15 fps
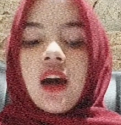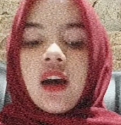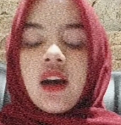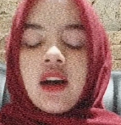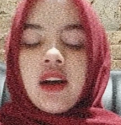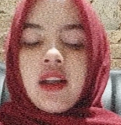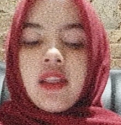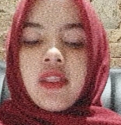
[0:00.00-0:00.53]

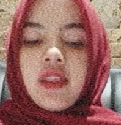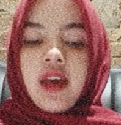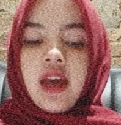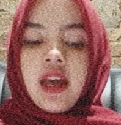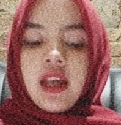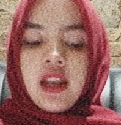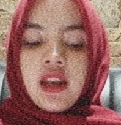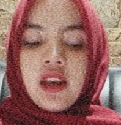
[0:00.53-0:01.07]

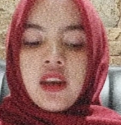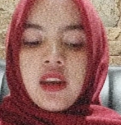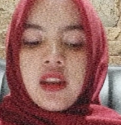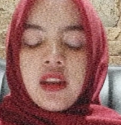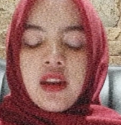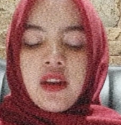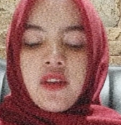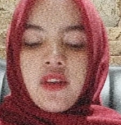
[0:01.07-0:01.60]
Then
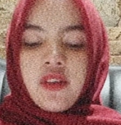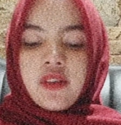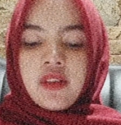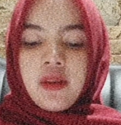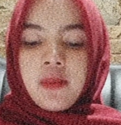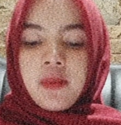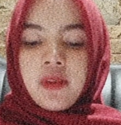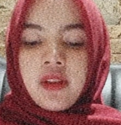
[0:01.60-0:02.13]
another example